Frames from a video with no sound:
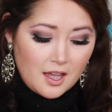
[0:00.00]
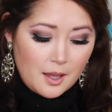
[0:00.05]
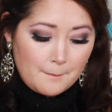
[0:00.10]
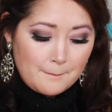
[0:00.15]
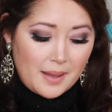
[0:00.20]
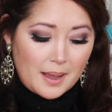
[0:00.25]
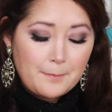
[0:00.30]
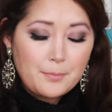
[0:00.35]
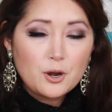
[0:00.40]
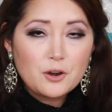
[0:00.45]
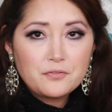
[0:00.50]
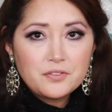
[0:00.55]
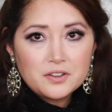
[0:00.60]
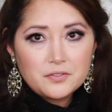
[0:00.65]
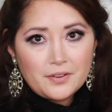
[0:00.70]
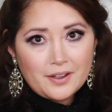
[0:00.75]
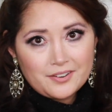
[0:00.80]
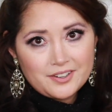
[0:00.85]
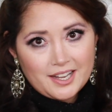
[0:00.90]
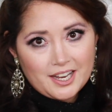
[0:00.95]
my perfect
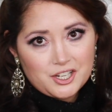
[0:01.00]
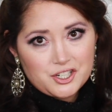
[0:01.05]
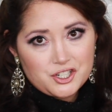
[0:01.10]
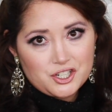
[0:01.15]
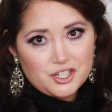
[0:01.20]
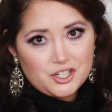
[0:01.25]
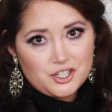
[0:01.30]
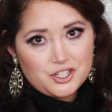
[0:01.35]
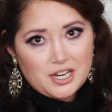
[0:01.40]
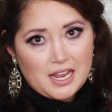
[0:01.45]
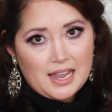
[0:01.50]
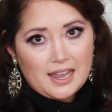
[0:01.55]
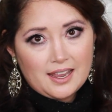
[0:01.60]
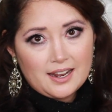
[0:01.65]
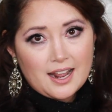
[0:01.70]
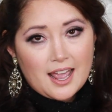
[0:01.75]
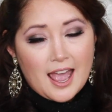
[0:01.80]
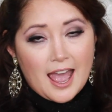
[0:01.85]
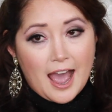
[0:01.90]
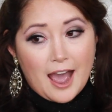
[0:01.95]
foundation
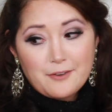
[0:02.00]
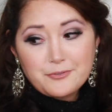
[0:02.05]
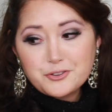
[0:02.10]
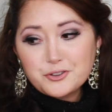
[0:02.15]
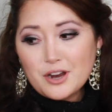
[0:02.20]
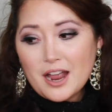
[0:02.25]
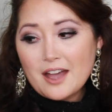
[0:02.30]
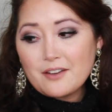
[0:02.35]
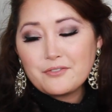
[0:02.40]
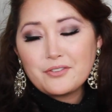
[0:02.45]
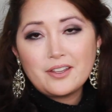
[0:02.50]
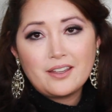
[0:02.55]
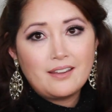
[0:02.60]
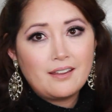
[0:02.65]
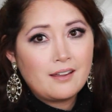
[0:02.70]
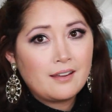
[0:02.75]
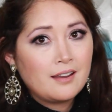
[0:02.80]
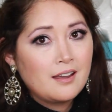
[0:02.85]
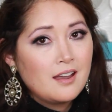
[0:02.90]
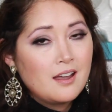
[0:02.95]
shade after
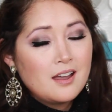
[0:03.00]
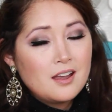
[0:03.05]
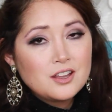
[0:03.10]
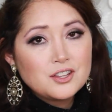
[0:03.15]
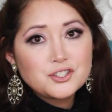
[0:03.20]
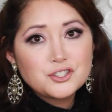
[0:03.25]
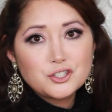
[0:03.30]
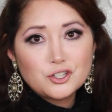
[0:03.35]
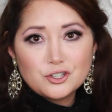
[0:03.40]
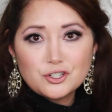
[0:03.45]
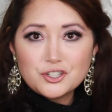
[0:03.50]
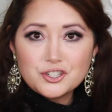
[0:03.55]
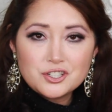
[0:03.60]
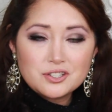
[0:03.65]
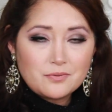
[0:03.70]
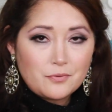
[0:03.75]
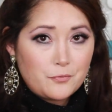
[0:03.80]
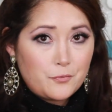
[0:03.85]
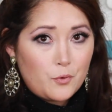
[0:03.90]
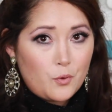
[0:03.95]
having searched
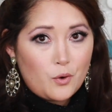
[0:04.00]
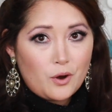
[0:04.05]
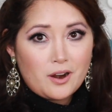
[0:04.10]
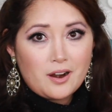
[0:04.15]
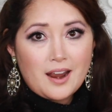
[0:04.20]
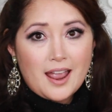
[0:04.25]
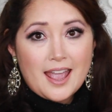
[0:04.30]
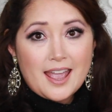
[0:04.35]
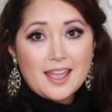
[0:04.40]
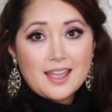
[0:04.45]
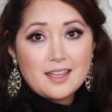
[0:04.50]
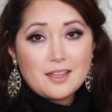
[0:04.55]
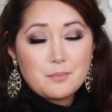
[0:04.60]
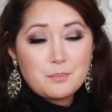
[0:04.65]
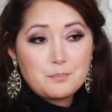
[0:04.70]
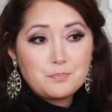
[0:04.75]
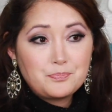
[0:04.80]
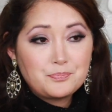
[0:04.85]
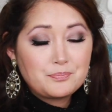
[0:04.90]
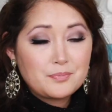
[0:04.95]
for
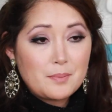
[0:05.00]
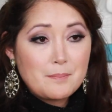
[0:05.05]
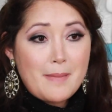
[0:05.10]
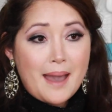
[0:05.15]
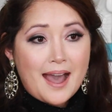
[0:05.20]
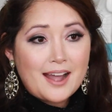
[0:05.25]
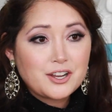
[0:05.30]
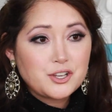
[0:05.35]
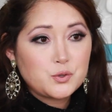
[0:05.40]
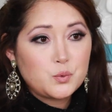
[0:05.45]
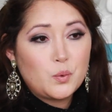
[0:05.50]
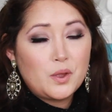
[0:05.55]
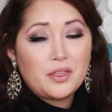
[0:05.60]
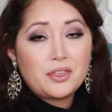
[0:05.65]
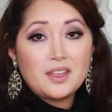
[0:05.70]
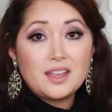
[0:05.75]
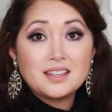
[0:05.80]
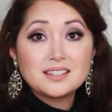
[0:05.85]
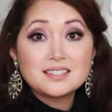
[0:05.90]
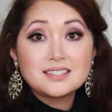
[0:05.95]
a match with
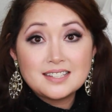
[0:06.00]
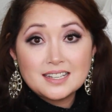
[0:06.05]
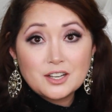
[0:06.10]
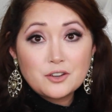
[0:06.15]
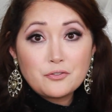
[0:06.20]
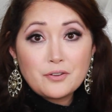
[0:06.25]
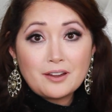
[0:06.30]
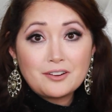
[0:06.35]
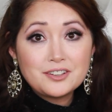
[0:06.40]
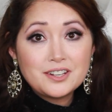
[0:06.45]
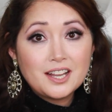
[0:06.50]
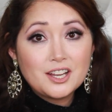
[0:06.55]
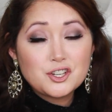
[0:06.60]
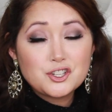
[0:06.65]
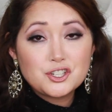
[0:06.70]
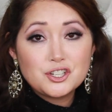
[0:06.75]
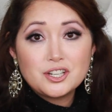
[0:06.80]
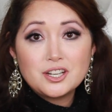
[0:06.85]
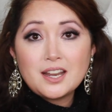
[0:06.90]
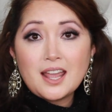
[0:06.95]
a stick
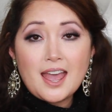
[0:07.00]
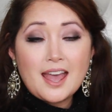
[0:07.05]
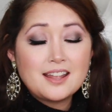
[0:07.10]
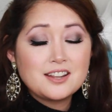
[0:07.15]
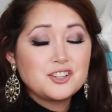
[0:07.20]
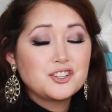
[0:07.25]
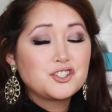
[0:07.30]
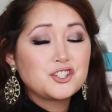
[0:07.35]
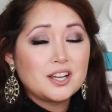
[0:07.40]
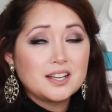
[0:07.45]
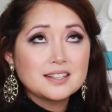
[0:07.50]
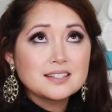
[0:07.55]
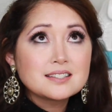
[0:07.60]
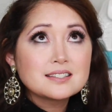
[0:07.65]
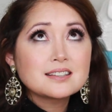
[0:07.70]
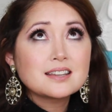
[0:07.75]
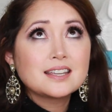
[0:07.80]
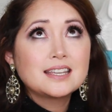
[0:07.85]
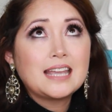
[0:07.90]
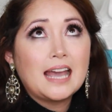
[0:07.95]
foundation and
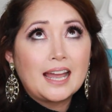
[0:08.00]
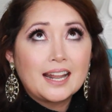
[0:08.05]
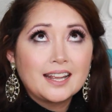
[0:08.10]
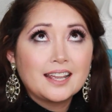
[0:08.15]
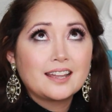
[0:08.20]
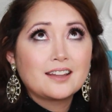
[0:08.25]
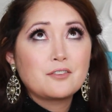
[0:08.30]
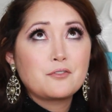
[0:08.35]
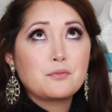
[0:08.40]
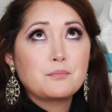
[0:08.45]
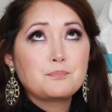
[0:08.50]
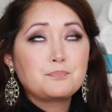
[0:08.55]
just getting